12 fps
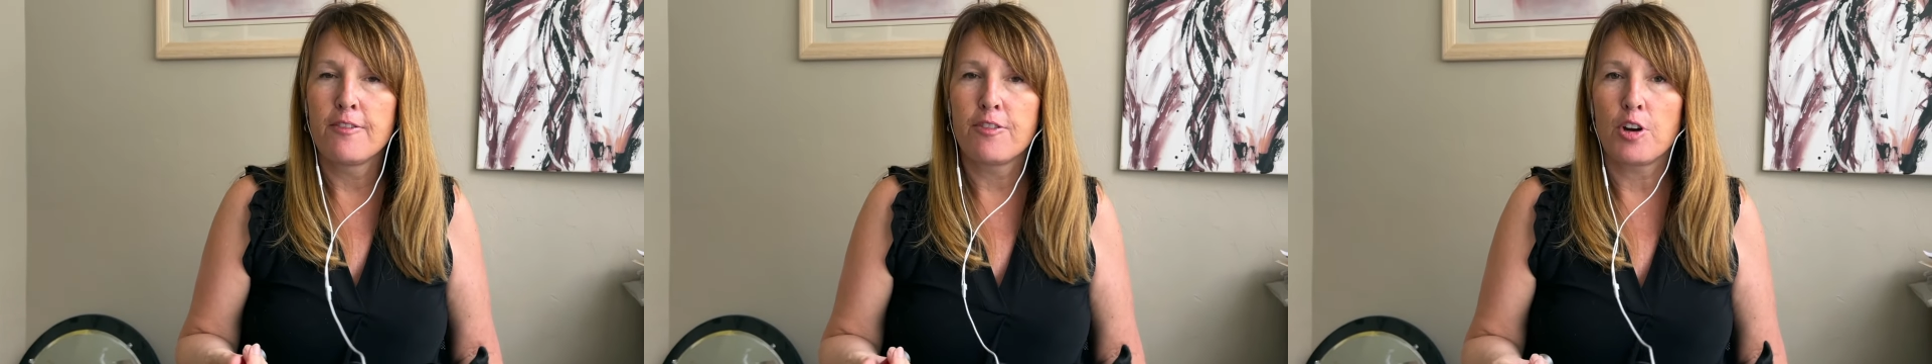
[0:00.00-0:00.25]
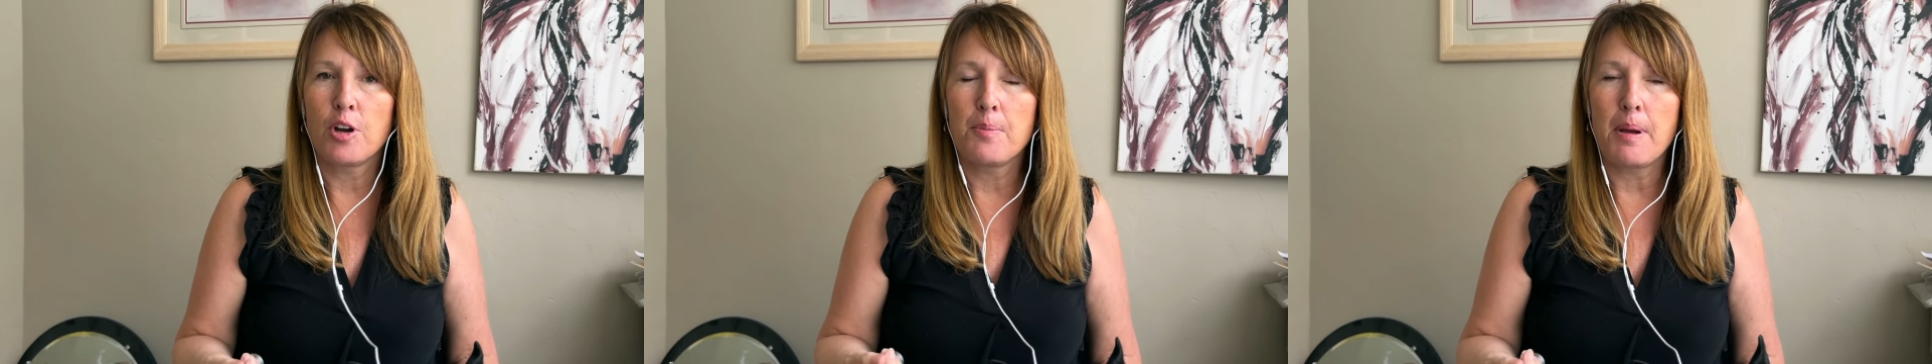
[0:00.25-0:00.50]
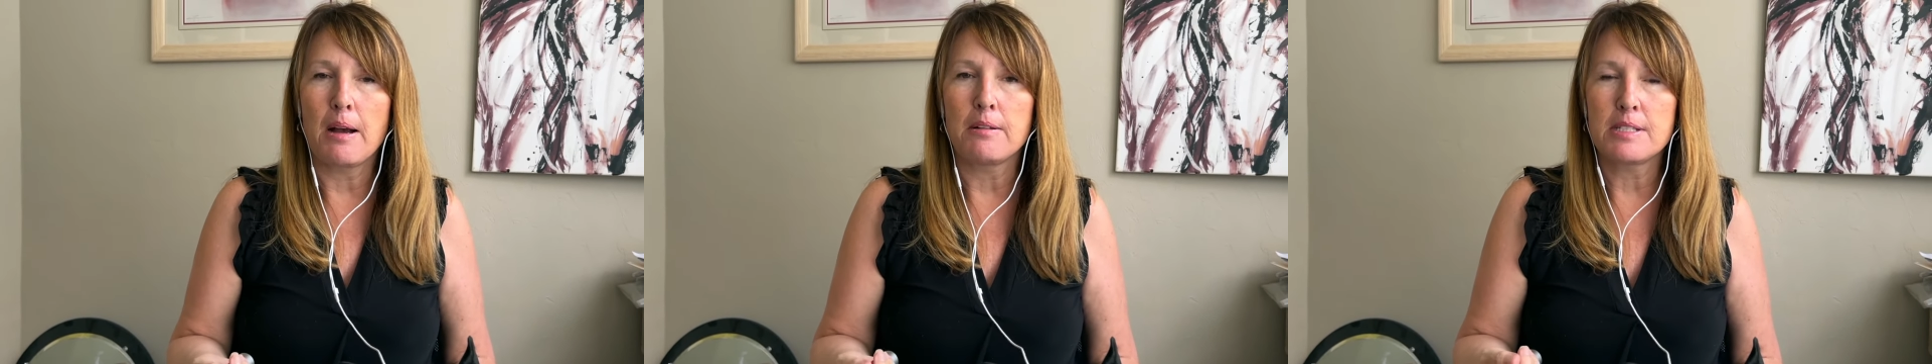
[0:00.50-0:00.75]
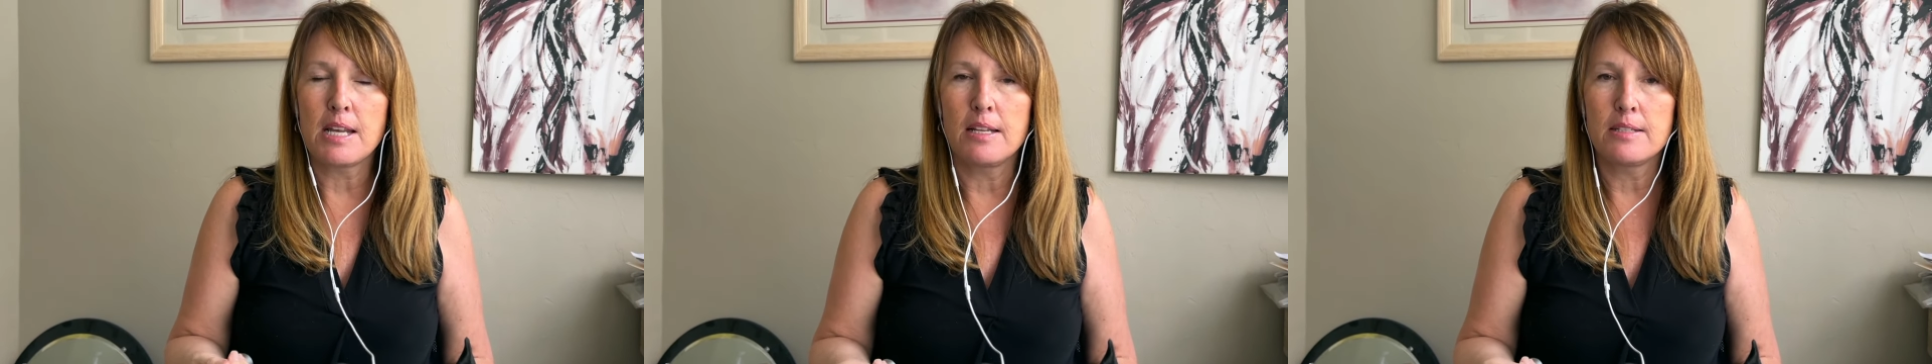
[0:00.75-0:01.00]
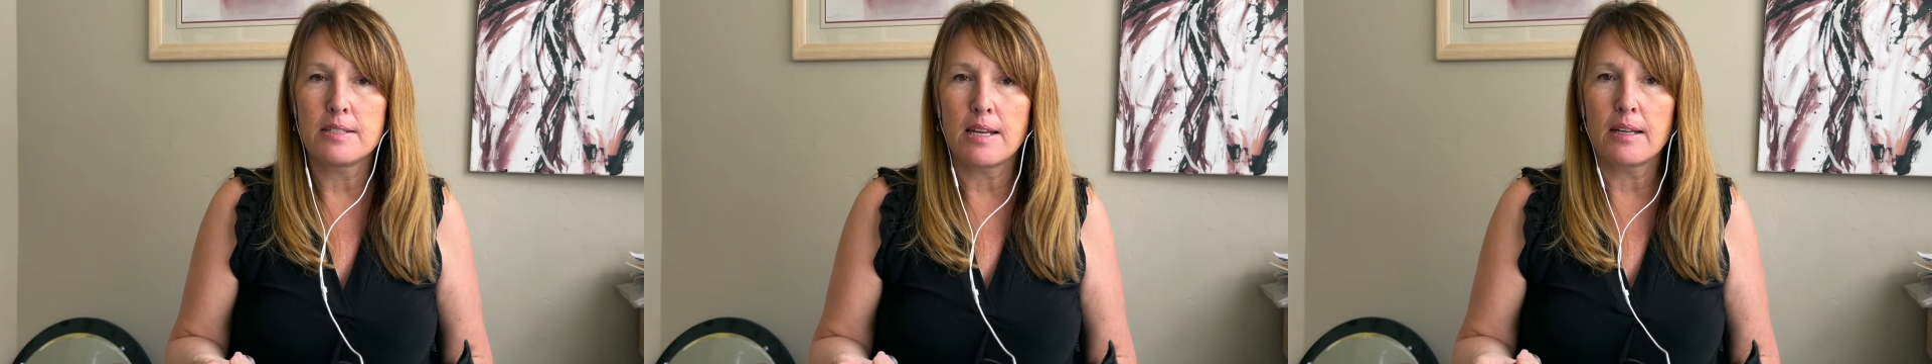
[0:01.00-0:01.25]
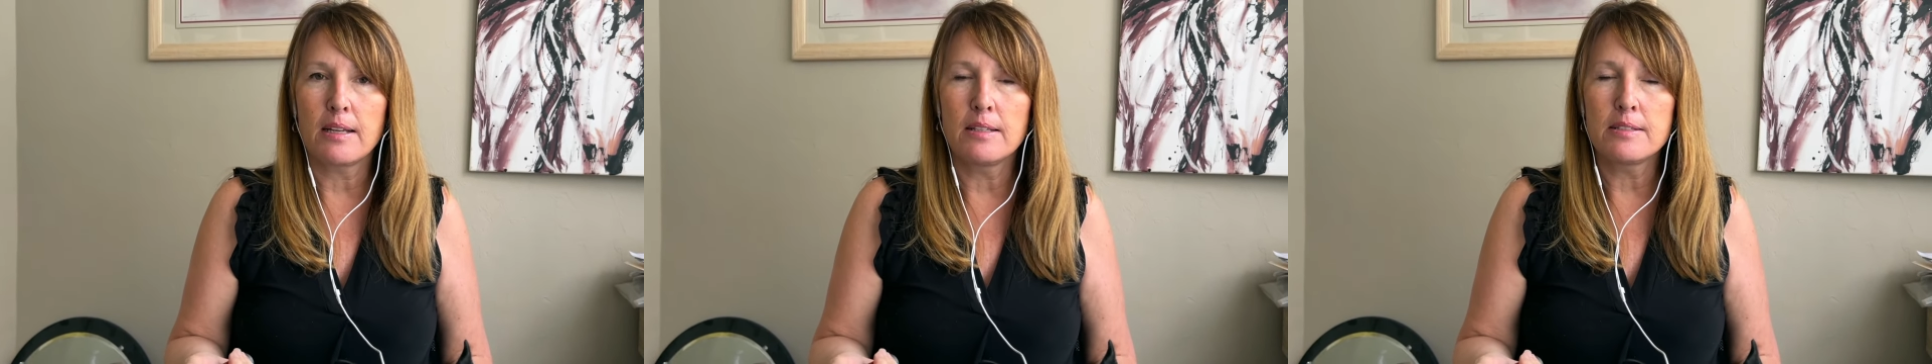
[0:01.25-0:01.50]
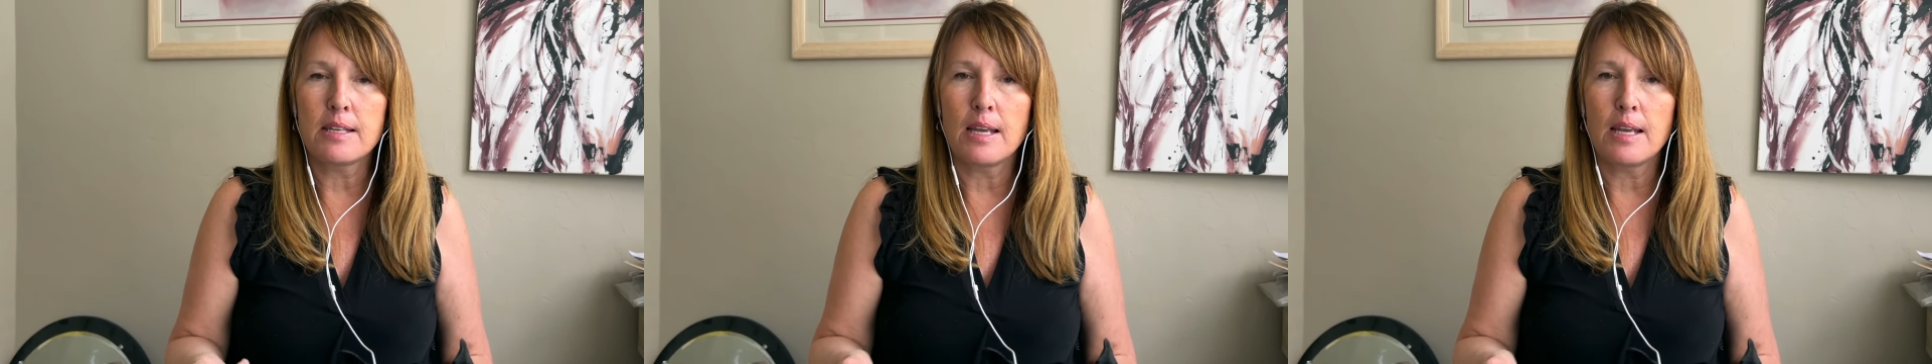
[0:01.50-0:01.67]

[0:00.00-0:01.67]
for about ten seconds,